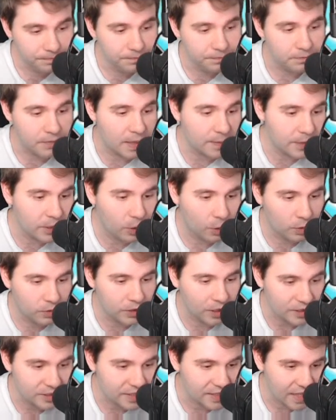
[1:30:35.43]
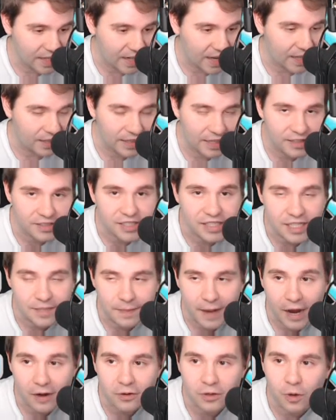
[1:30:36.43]
Maybe hold on to that LLZ
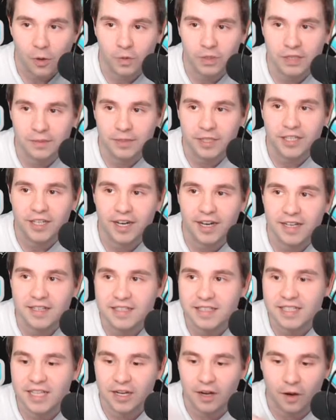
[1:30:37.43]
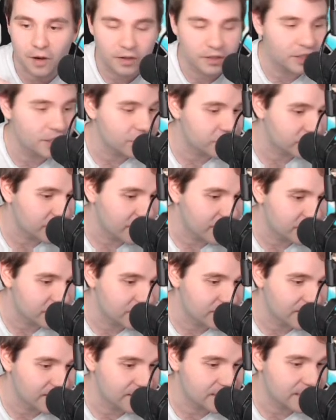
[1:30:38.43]
power only because they are going to change
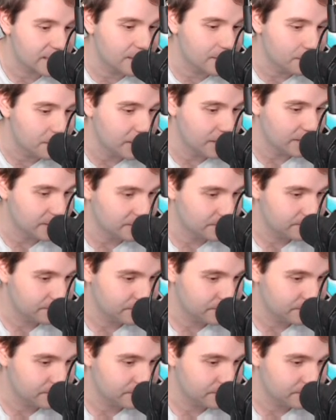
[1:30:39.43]
things in a bit.